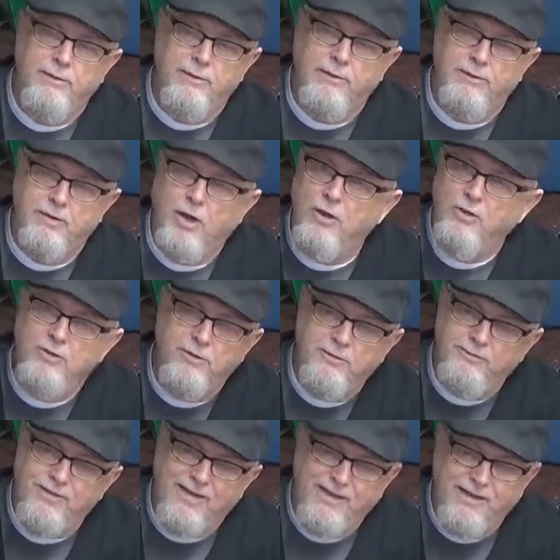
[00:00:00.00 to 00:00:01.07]
it's hard to
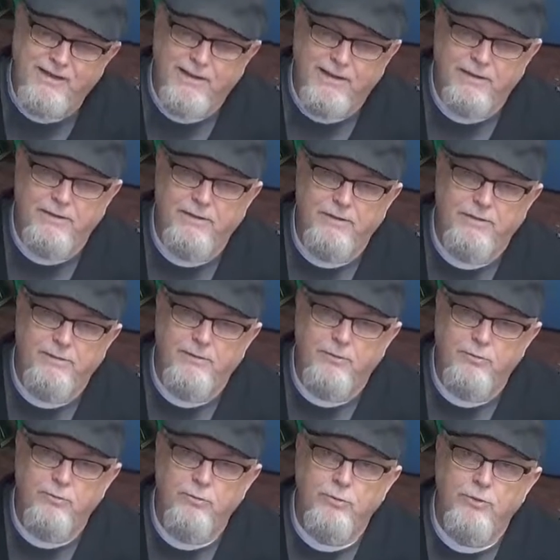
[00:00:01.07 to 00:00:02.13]
define.
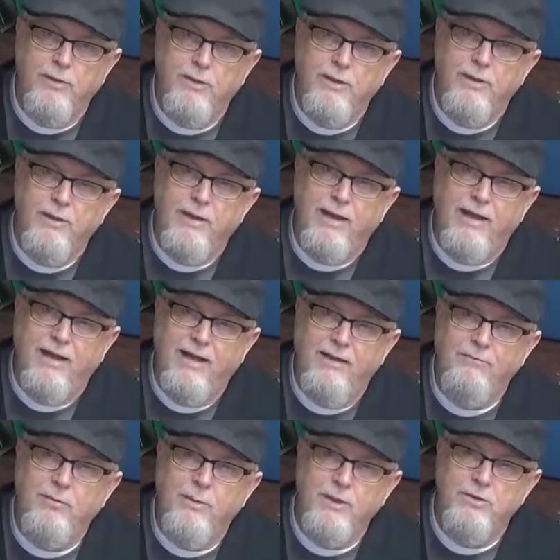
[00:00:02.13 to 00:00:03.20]
I have
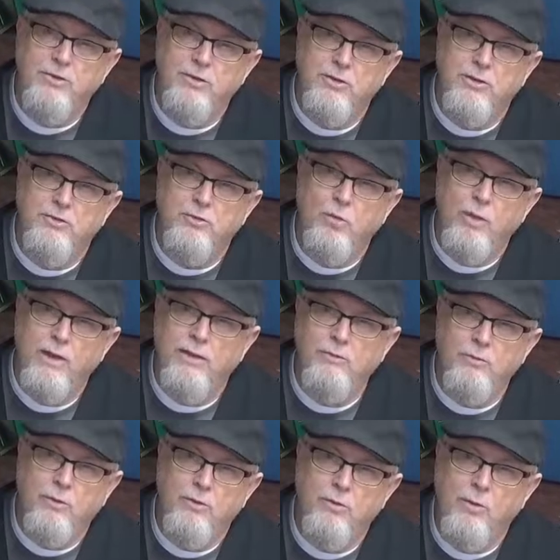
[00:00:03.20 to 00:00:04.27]
to make sure it's wet
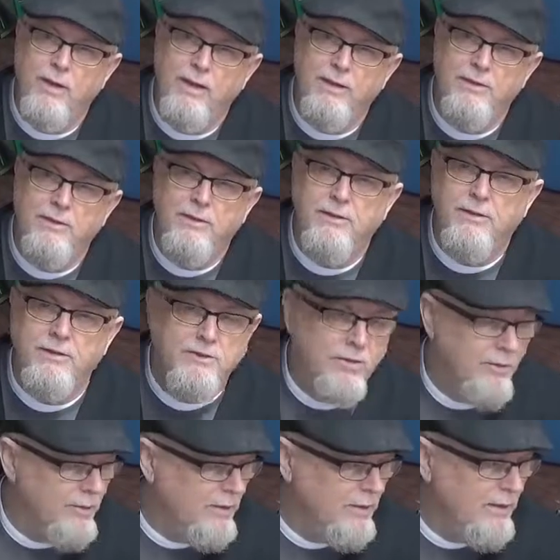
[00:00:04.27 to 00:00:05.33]
with wet
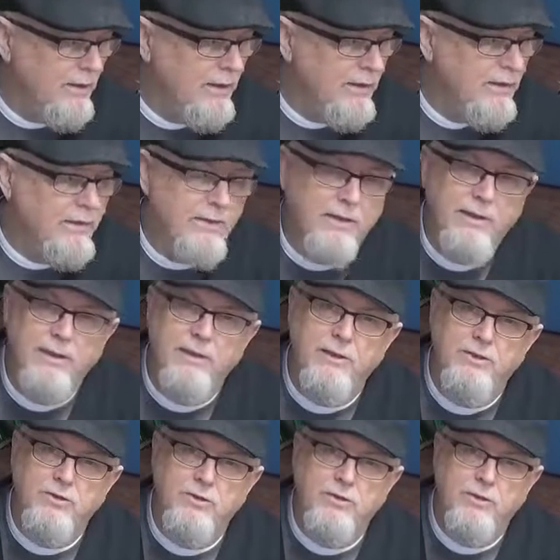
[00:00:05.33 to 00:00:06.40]
so that the
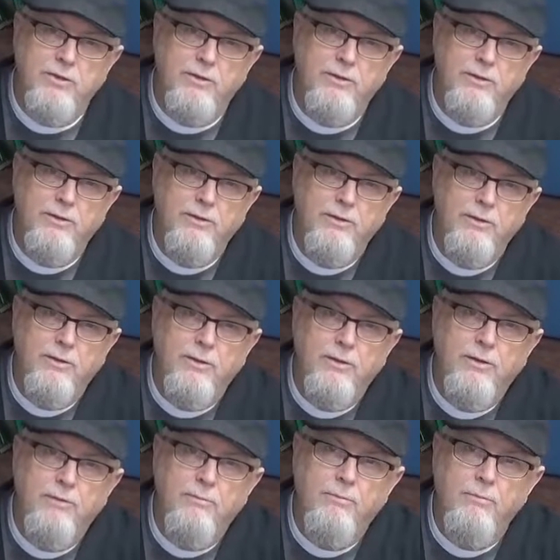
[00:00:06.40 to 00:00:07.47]
edge
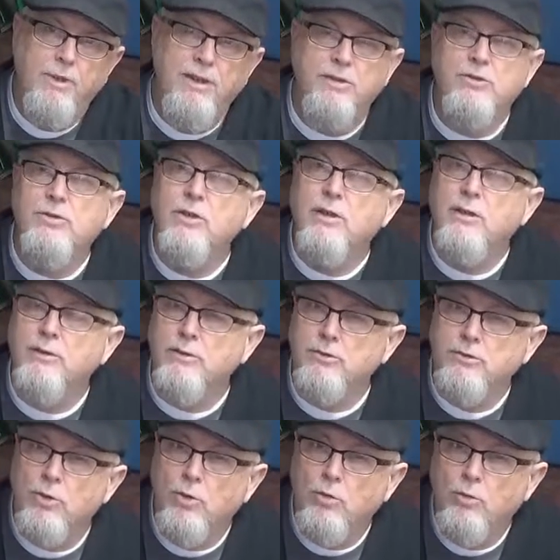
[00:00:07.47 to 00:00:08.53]
meets and there's
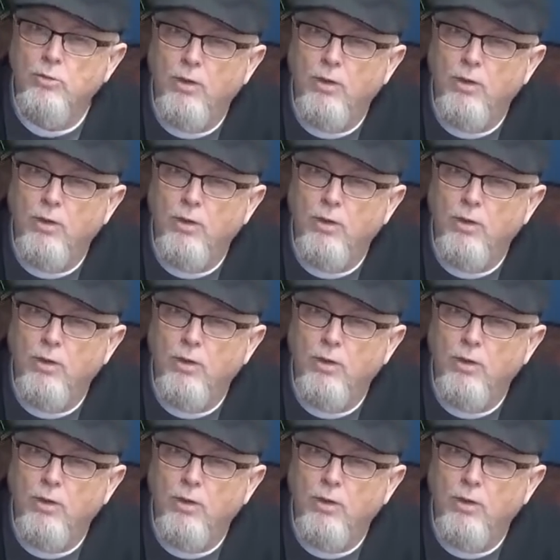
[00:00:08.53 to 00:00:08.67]
no